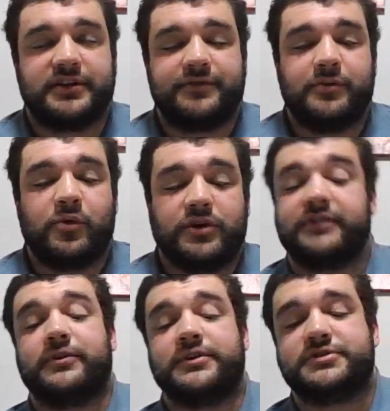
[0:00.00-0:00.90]
few more
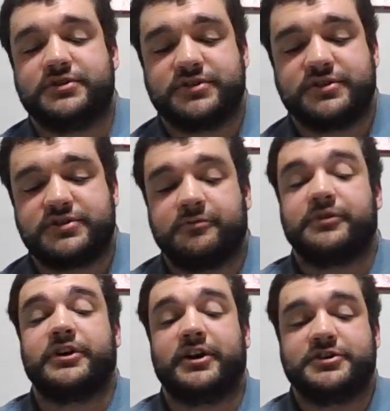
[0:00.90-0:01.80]
differences than
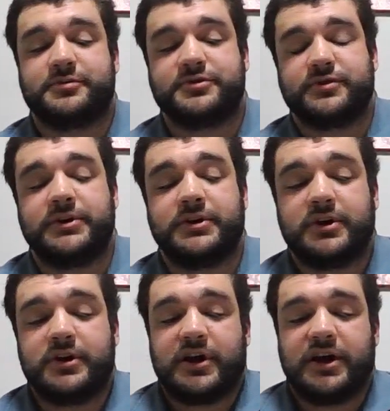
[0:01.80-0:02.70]
similarities between
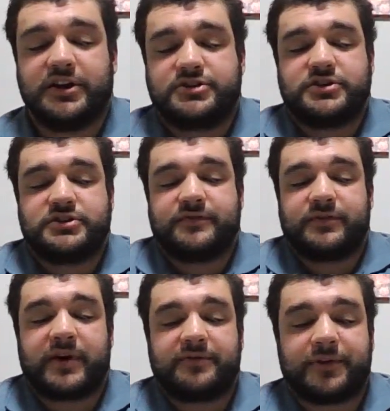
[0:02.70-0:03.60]
initiatives and
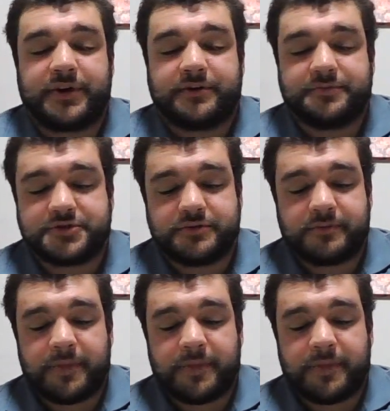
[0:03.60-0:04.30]
referendums.